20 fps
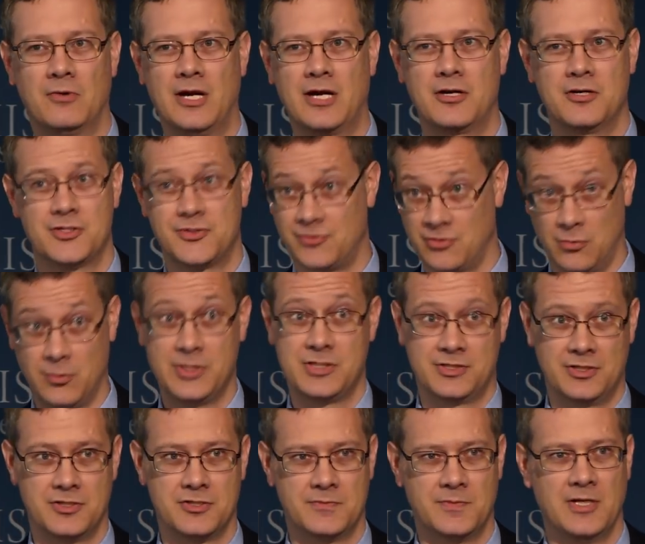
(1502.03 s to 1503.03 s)
records, for which
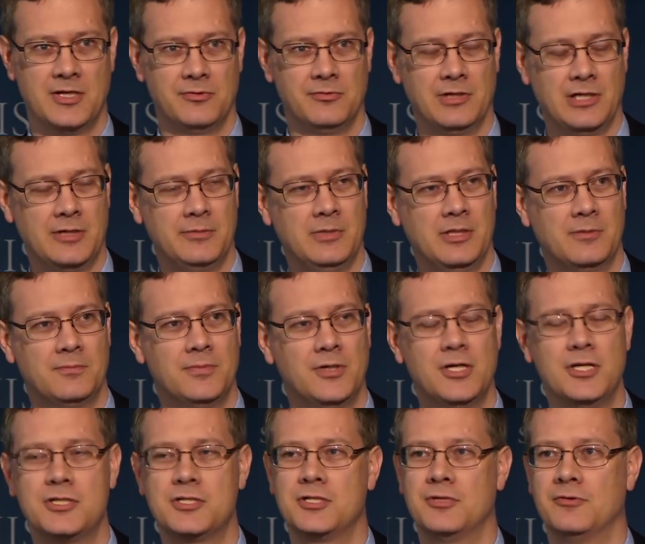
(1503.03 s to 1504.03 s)
there's been a really big
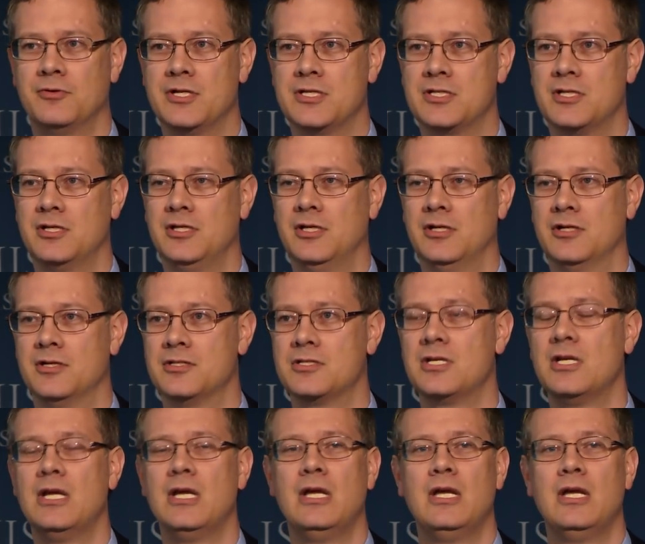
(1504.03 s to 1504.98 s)
push in recent years,